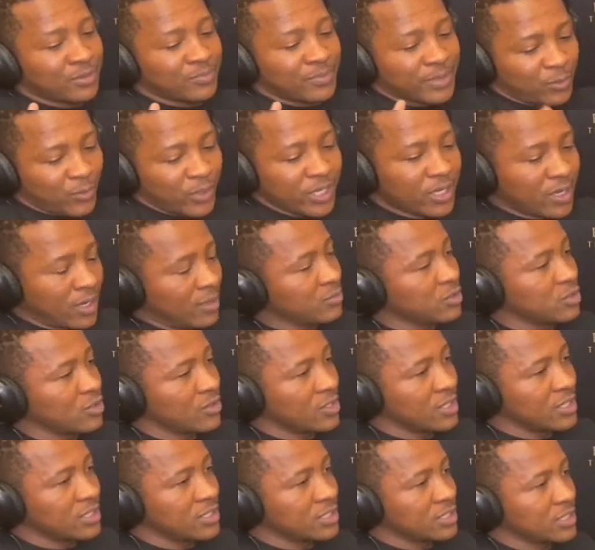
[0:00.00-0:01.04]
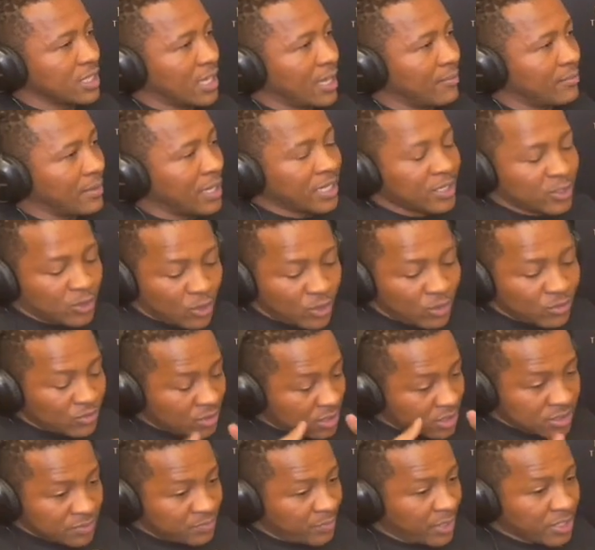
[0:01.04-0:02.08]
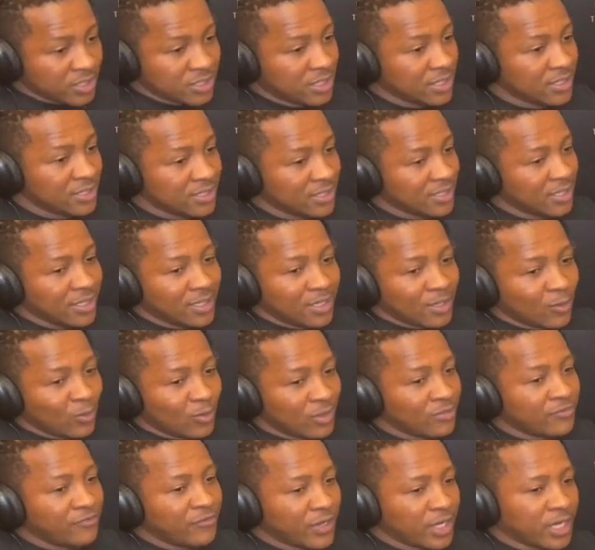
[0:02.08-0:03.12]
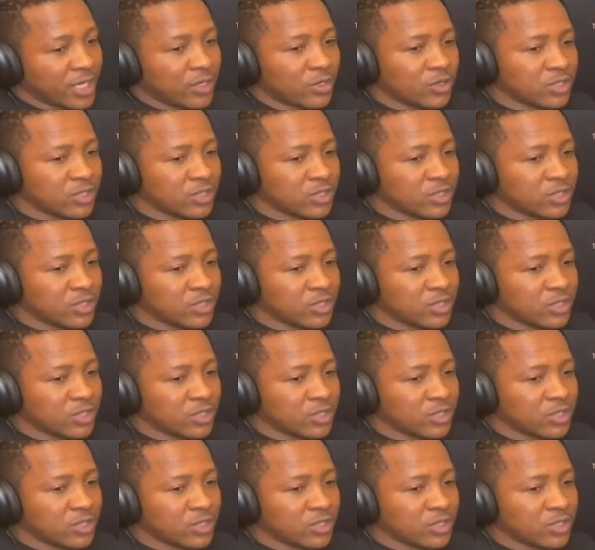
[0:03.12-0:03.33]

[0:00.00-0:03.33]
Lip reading: but when it comes to this, I'm like, yo, this person will forget.